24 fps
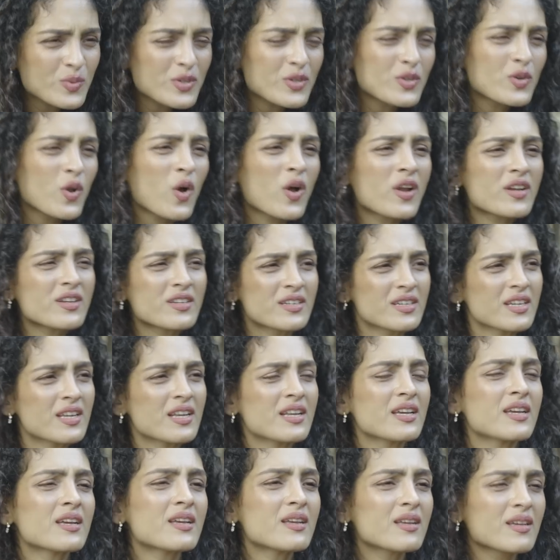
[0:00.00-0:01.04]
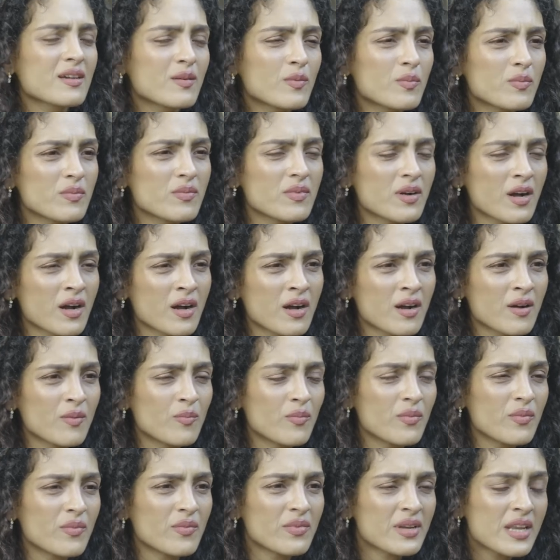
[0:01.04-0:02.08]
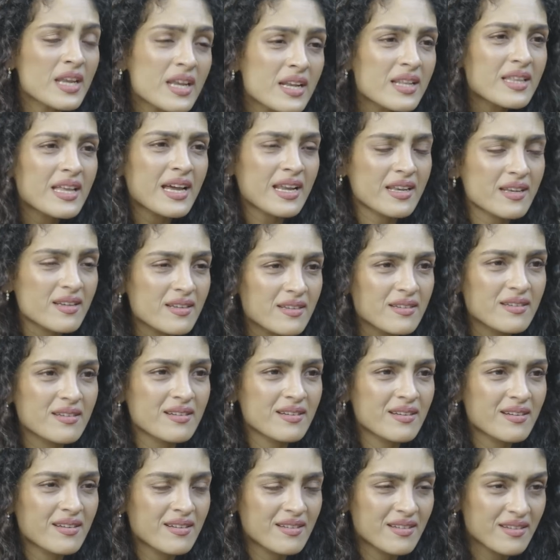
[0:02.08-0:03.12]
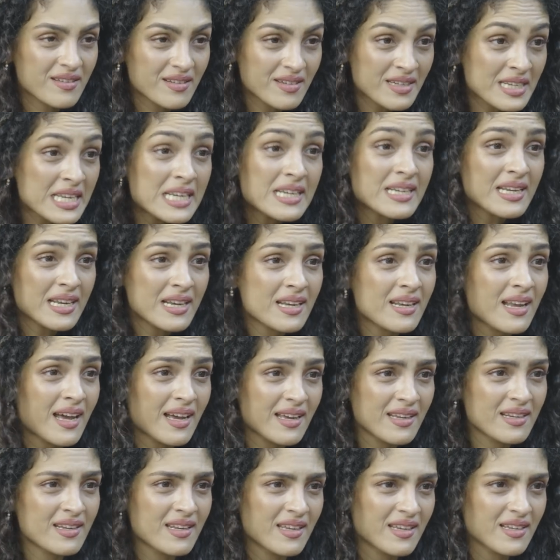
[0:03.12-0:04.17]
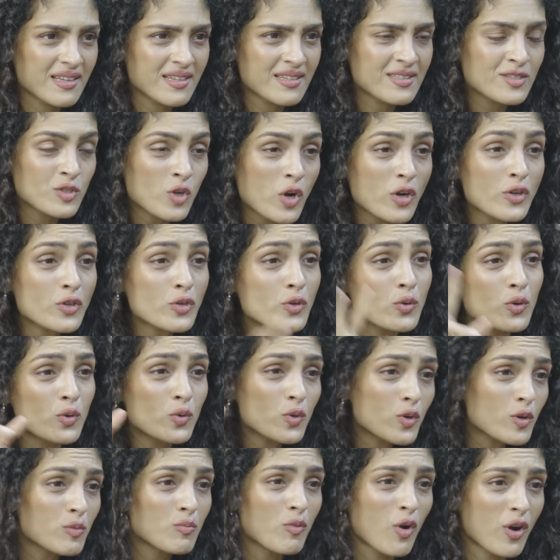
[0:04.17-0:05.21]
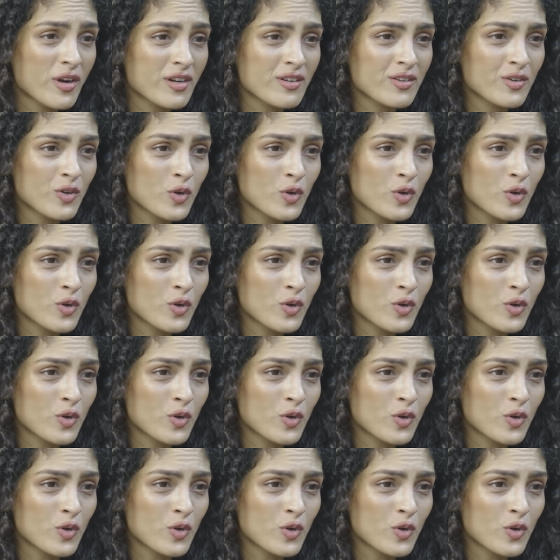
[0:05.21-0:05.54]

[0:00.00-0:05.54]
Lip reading: would not really need that detailed ironing. It's not to look modern